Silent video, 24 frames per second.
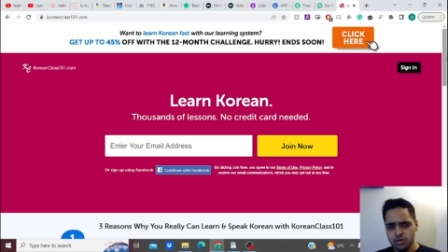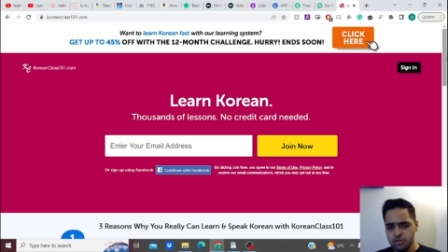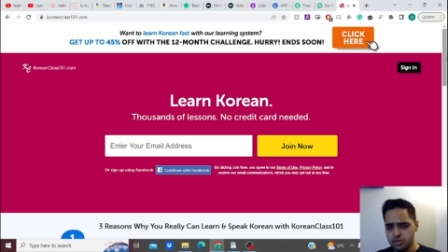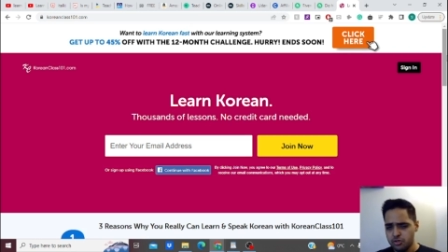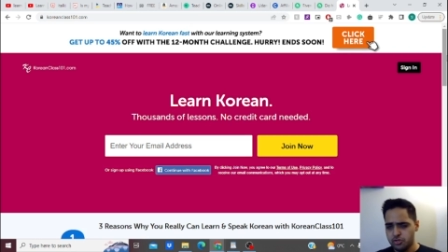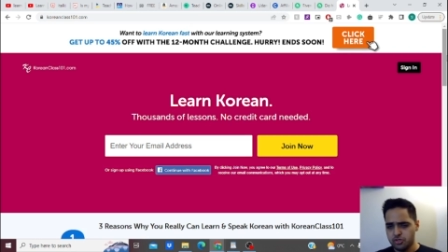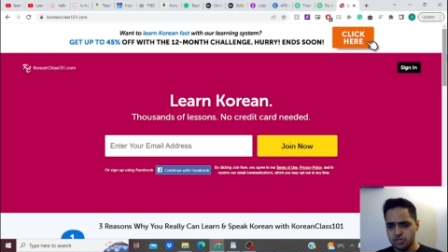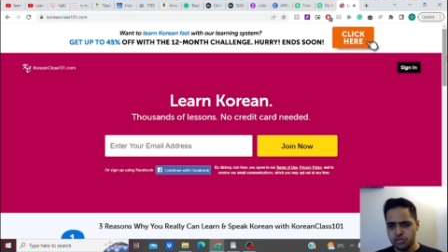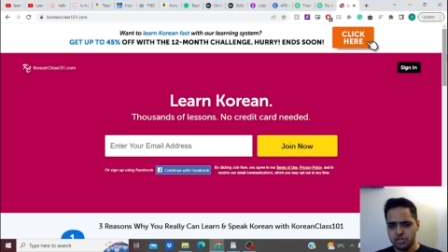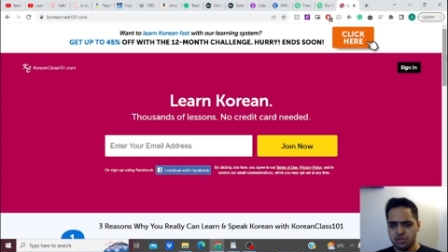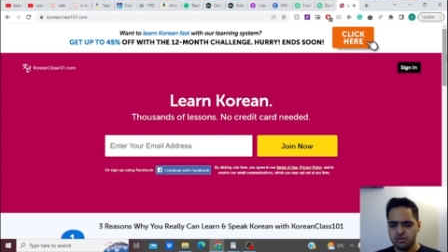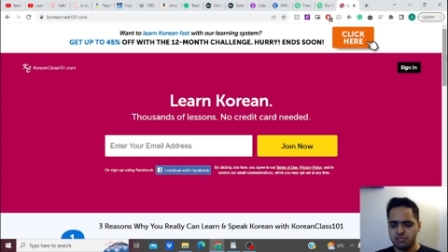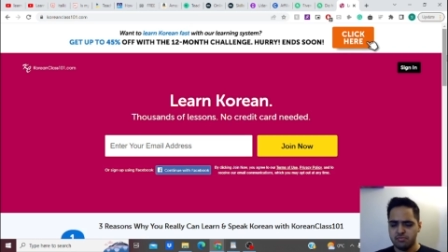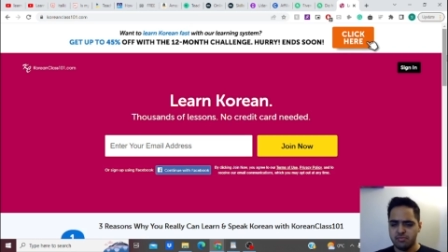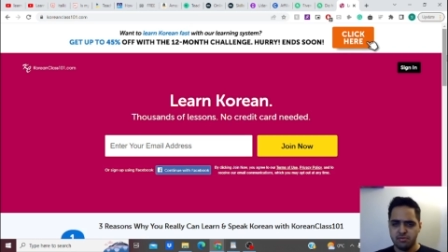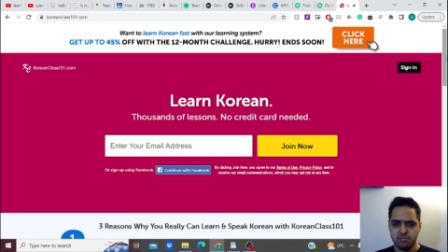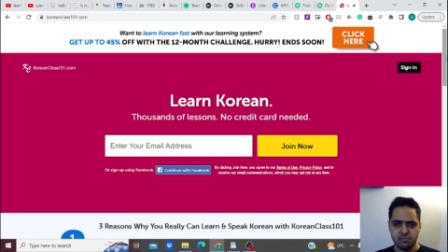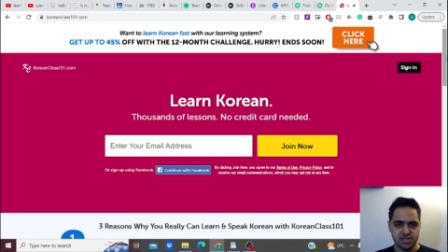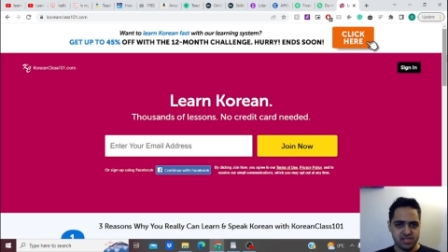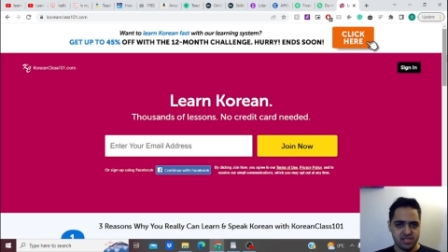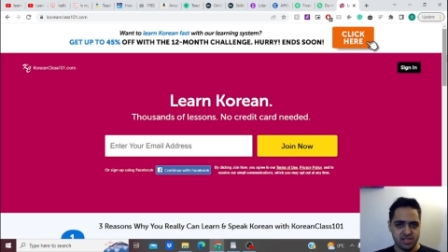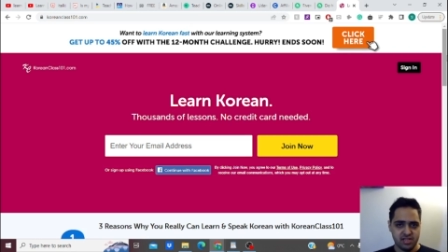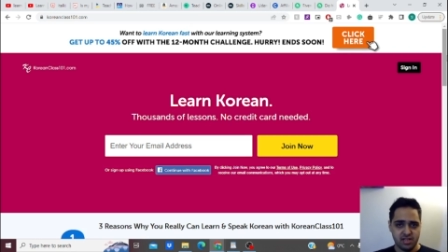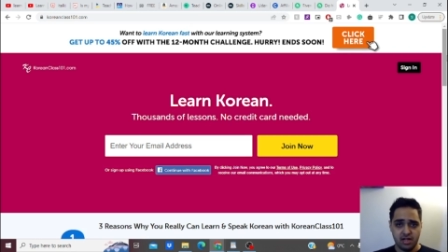you shouldn't be
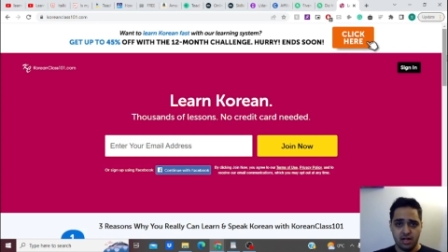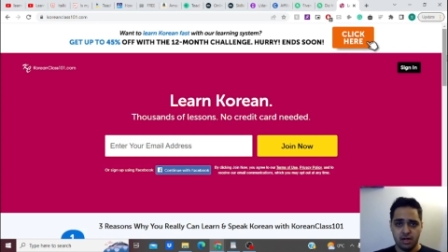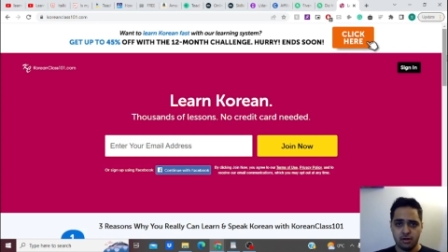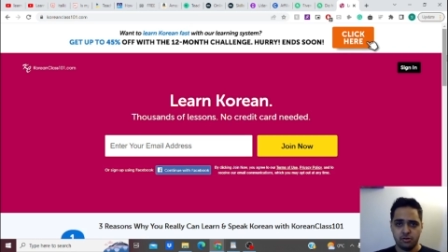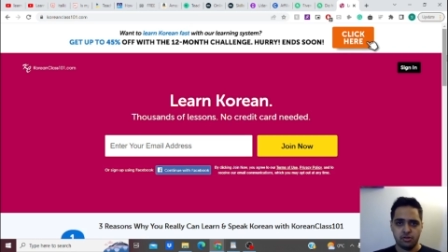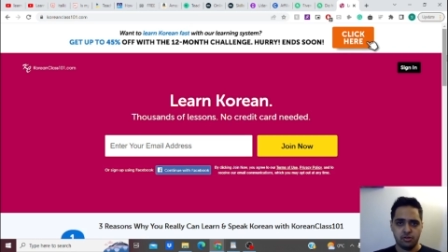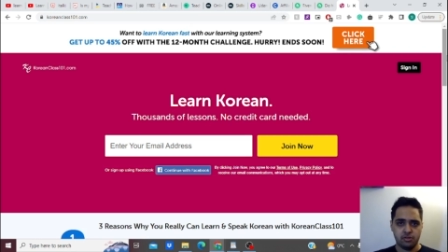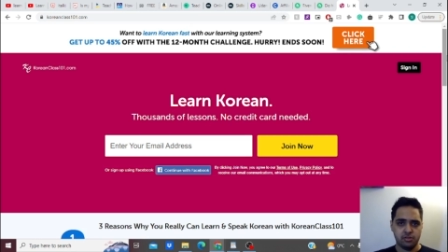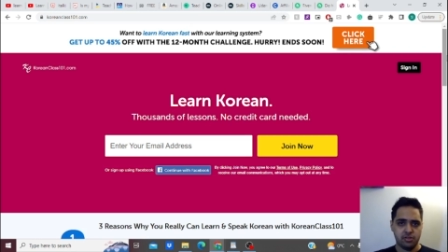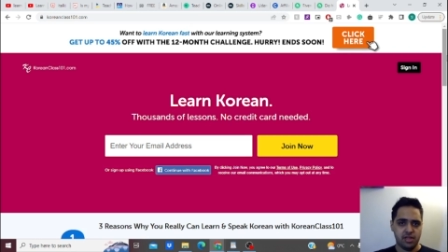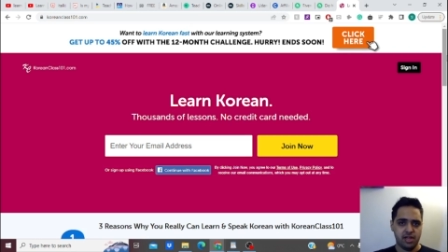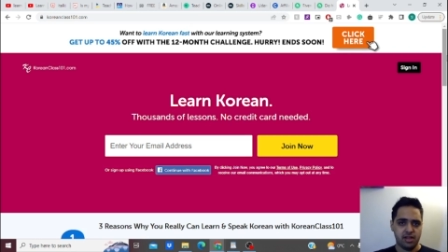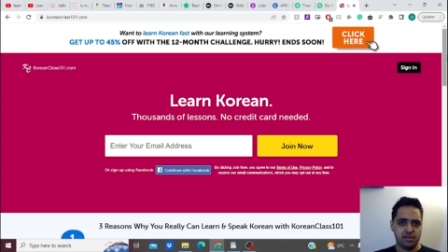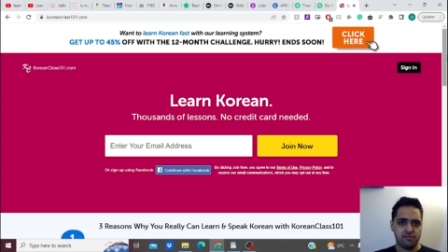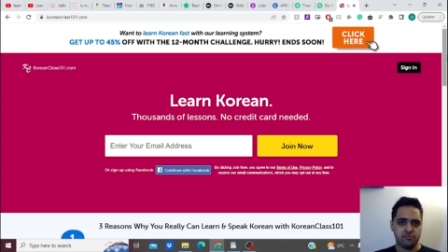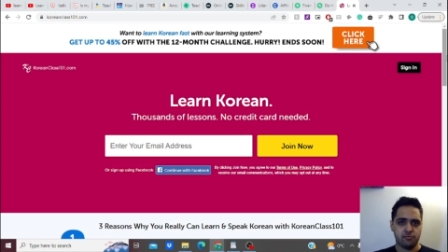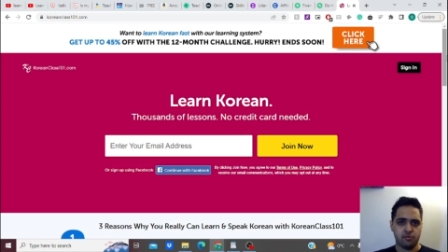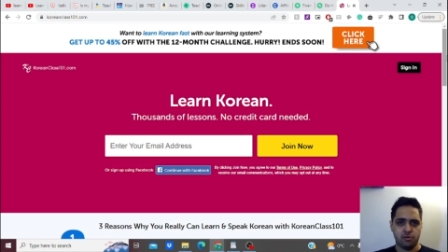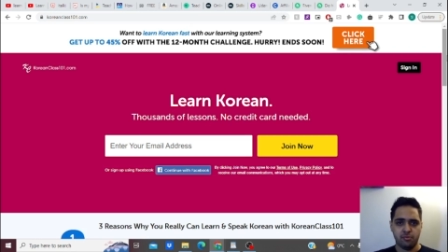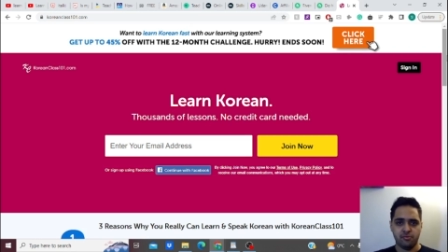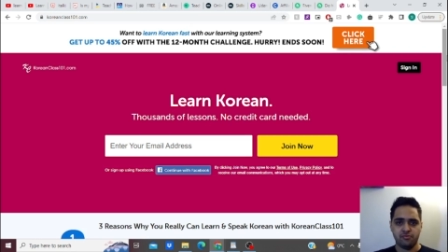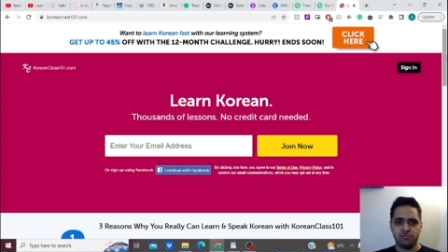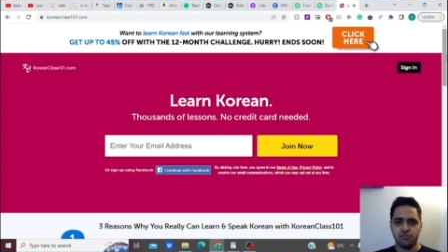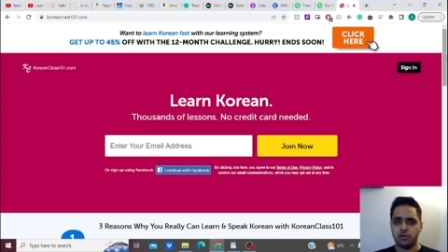missing out on that
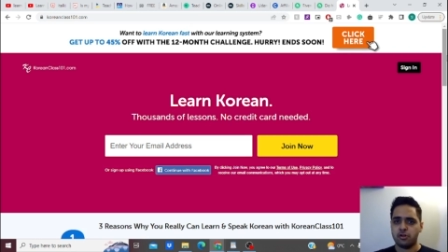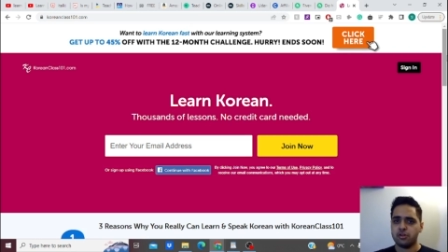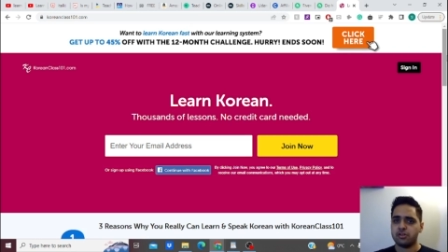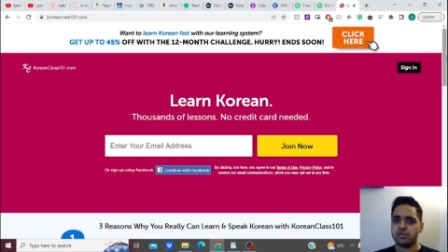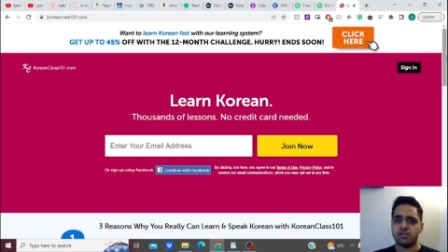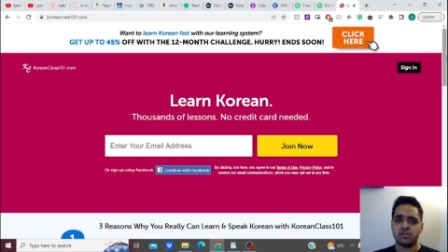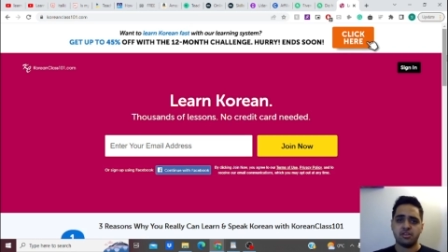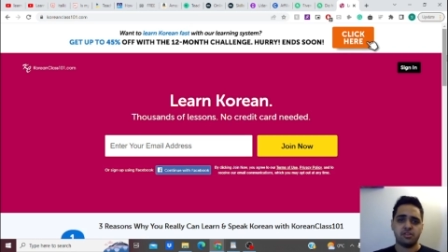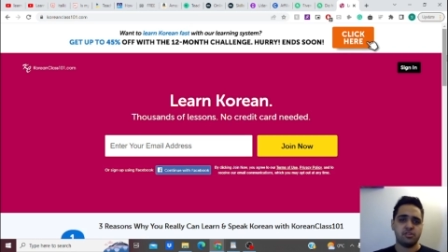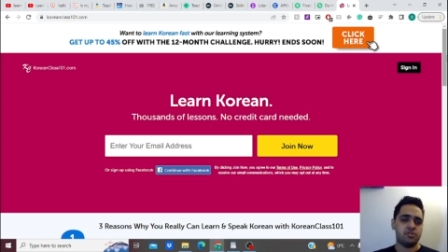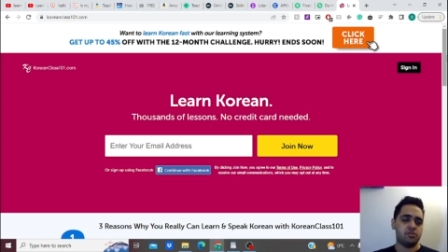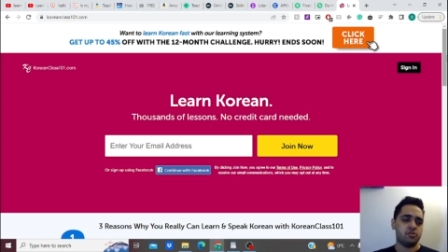form of content.